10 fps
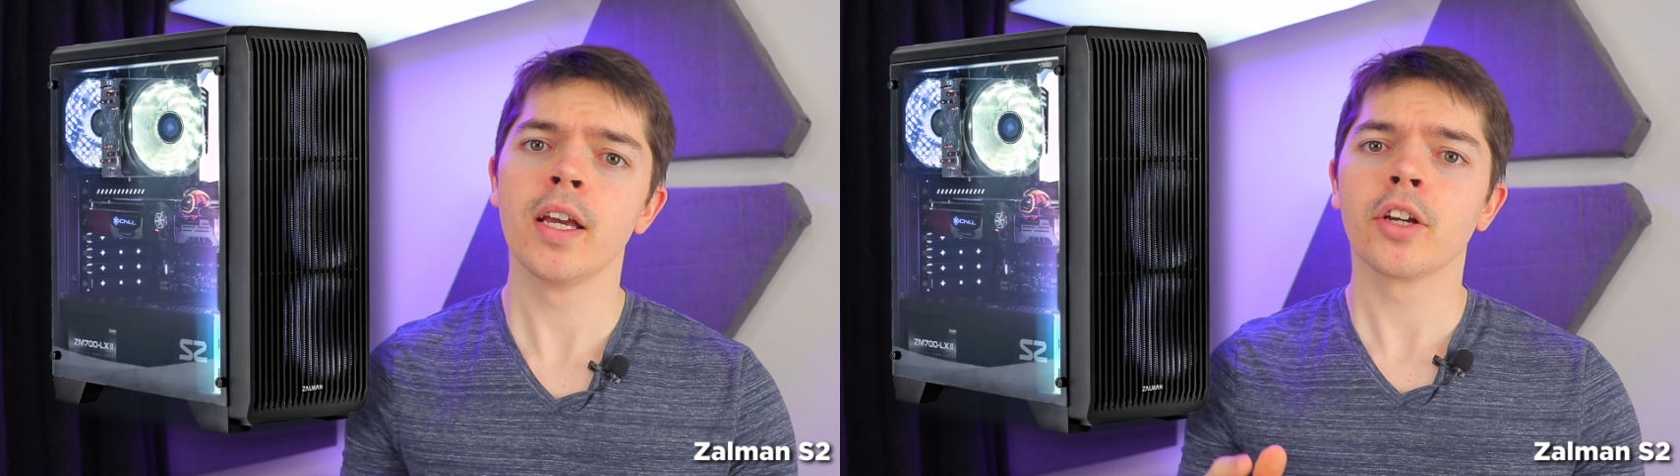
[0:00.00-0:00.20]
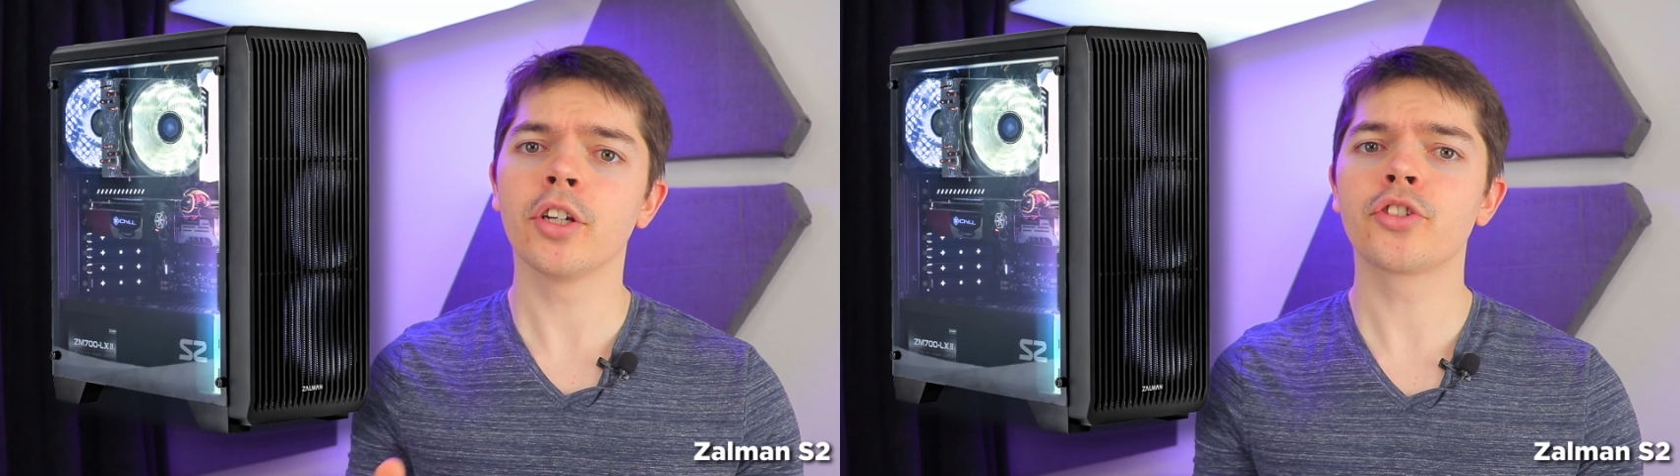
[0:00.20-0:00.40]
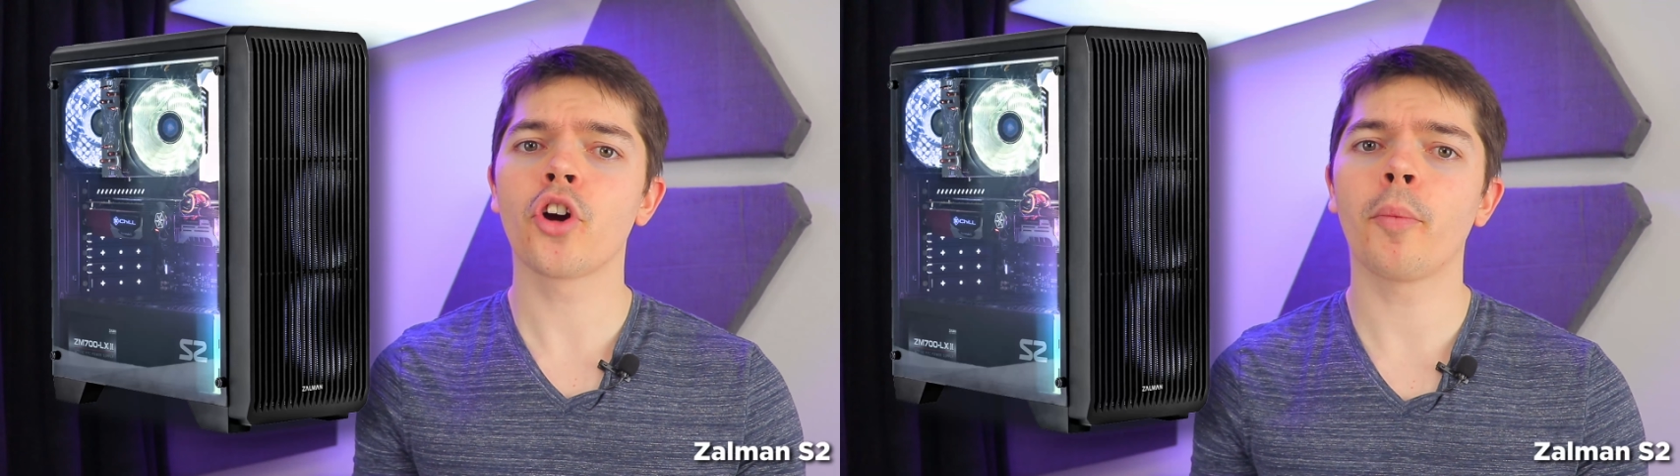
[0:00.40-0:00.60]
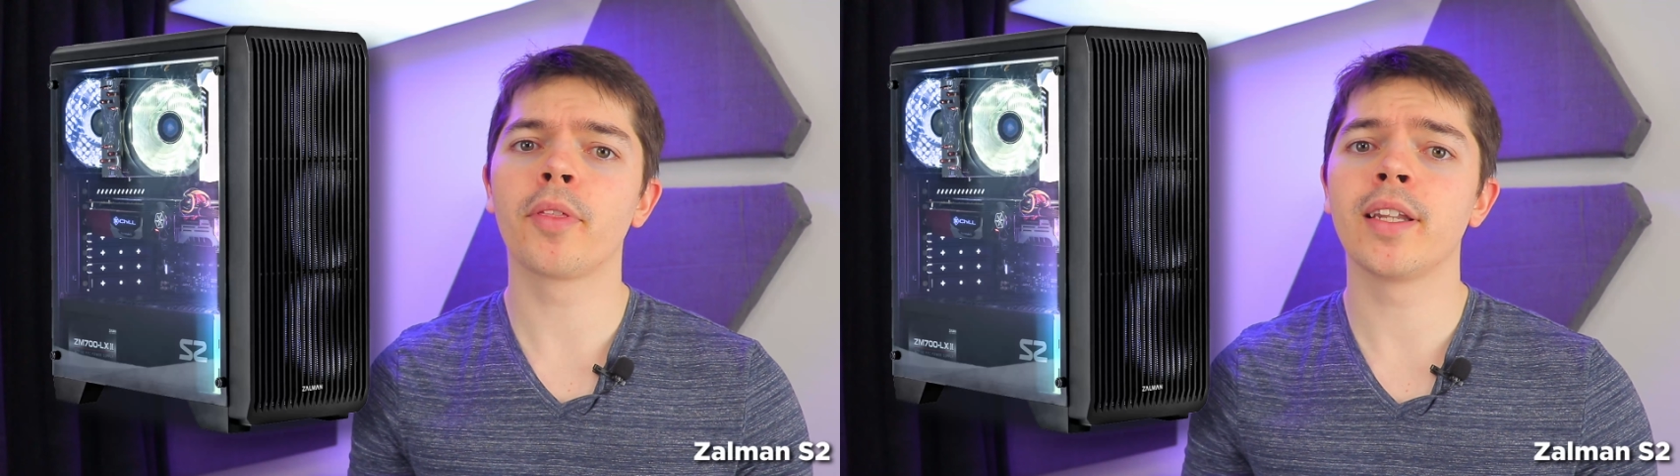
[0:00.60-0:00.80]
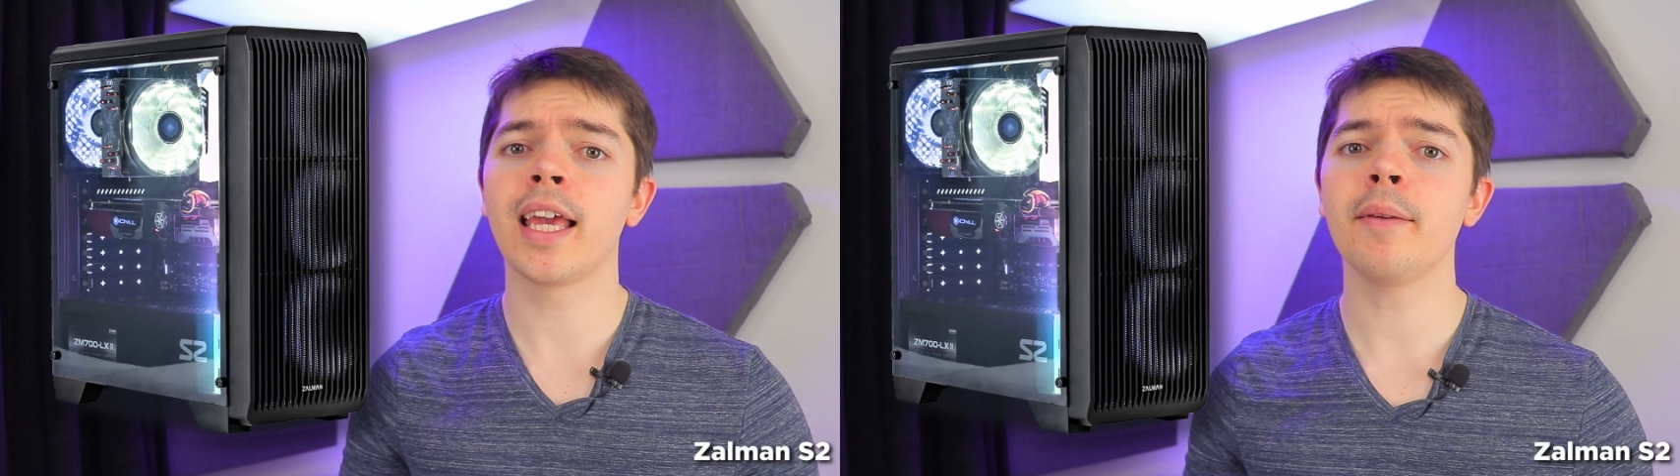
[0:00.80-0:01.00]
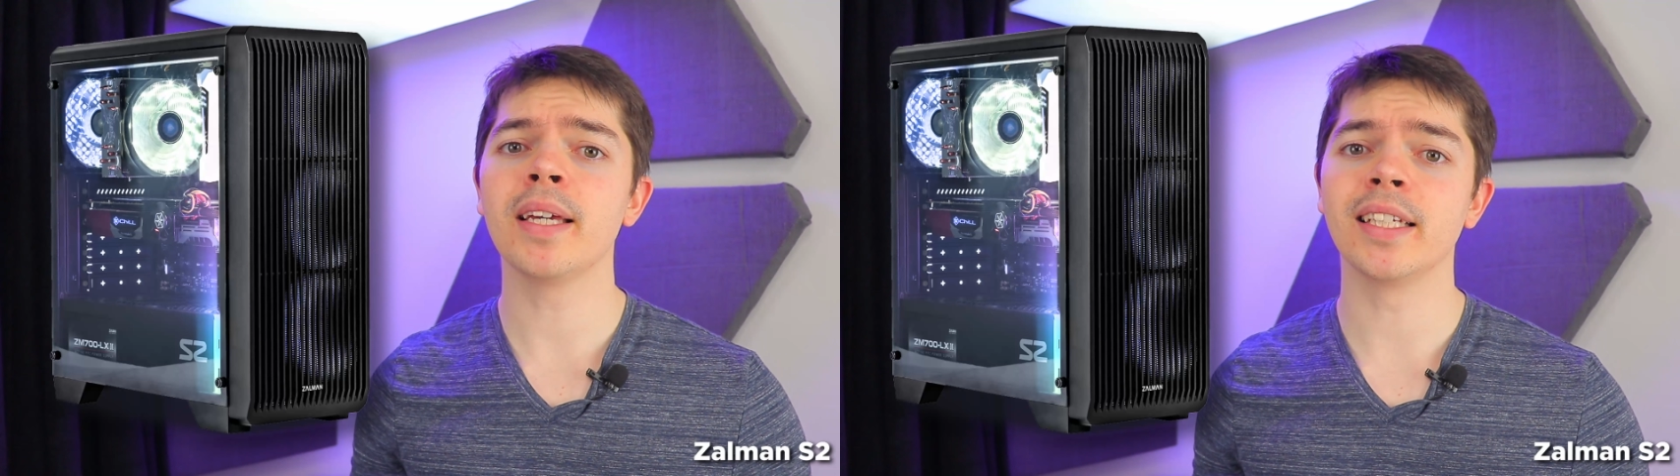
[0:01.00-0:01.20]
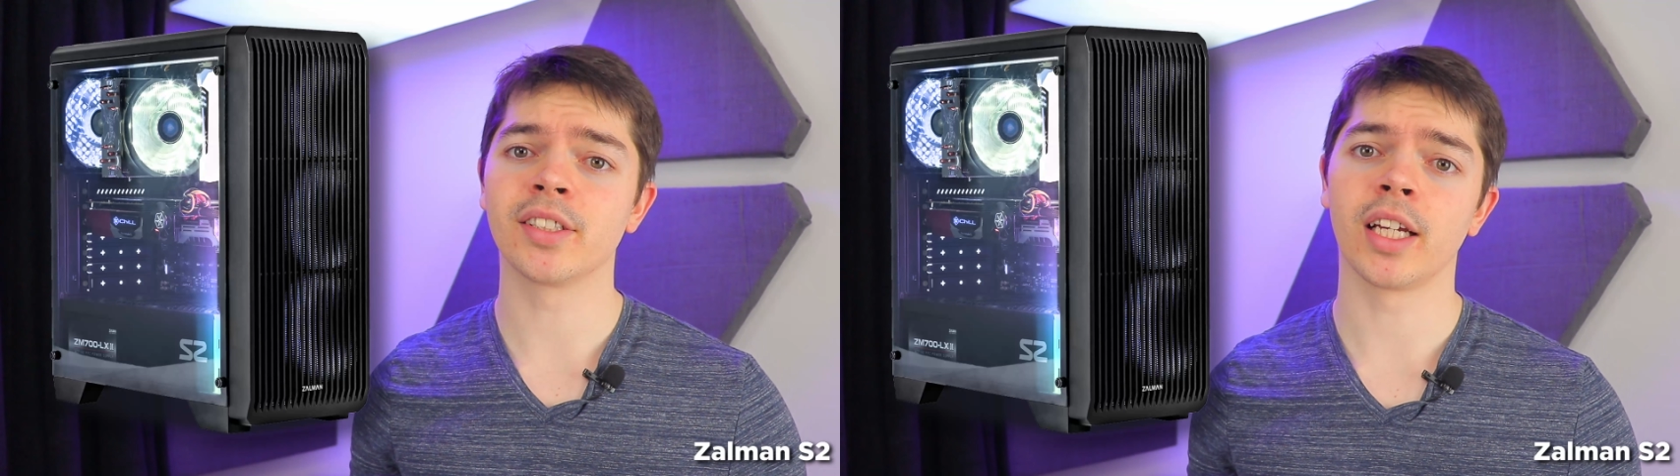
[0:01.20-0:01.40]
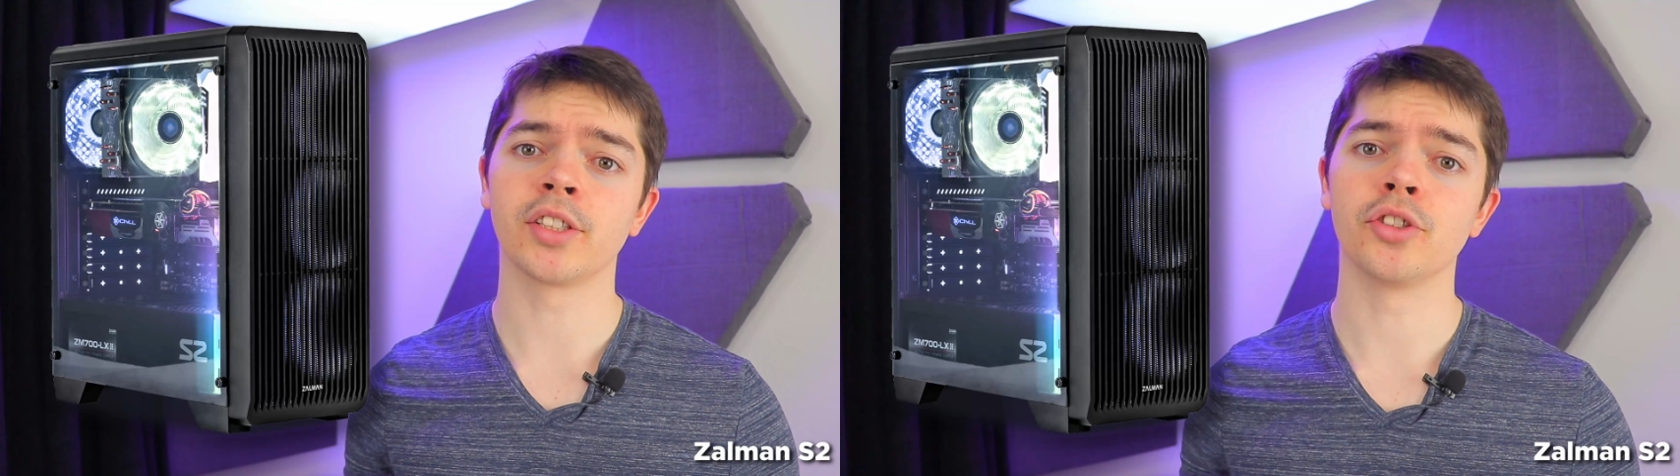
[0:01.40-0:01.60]
Good job the name is
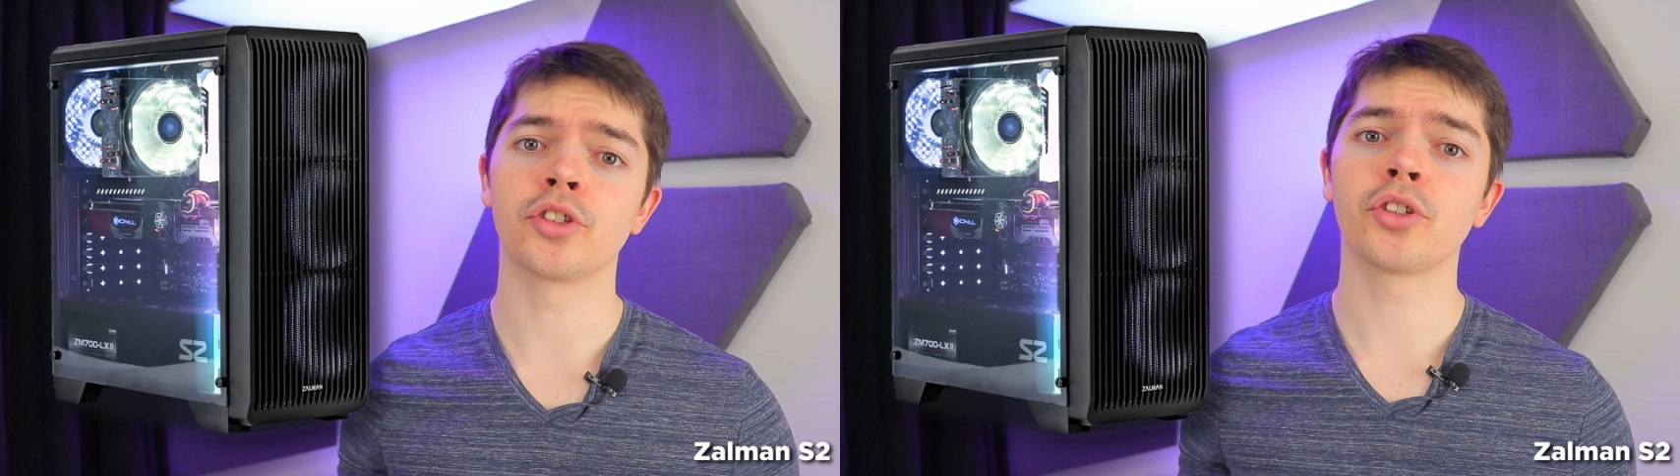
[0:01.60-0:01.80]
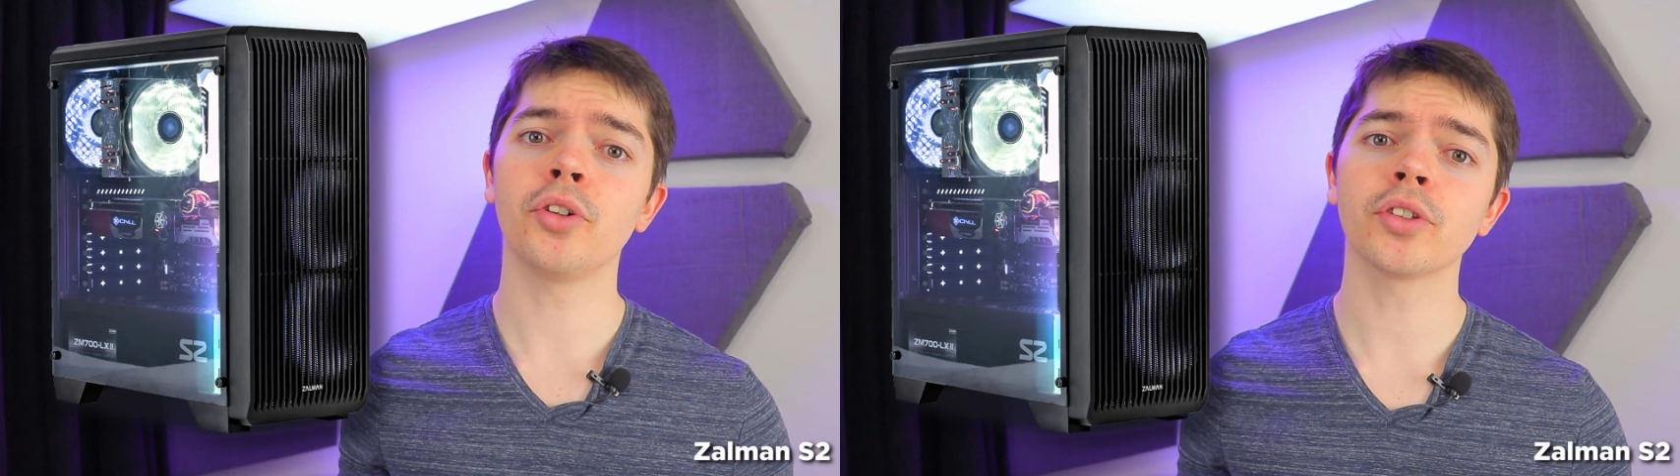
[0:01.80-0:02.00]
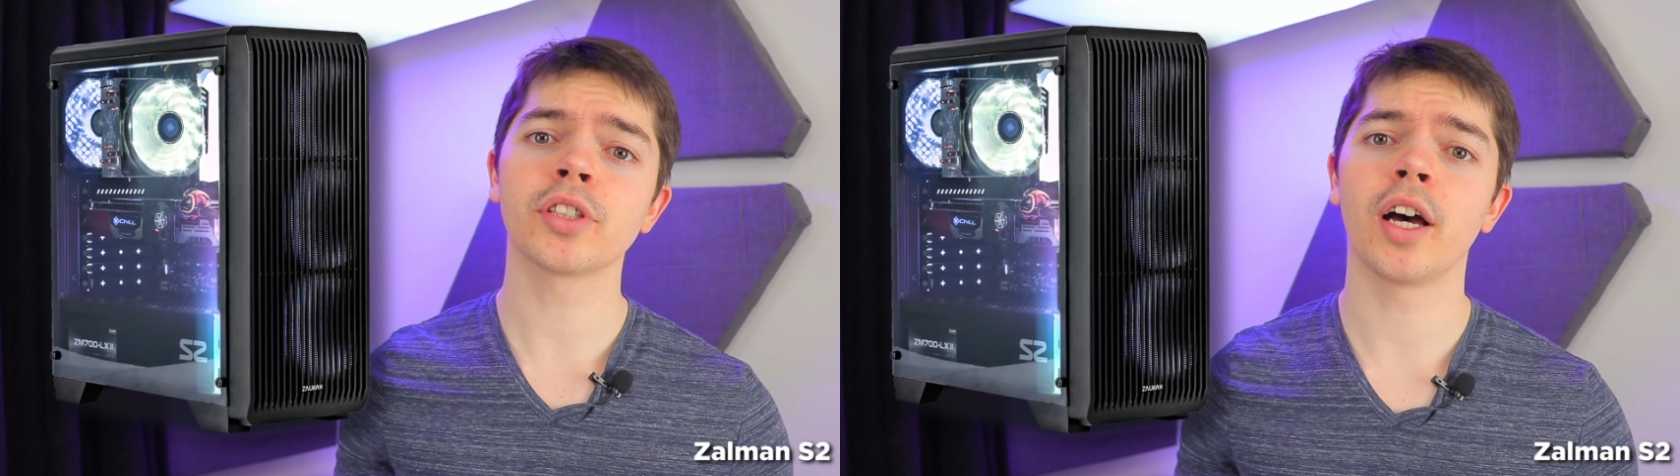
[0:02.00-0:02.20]
nice and short,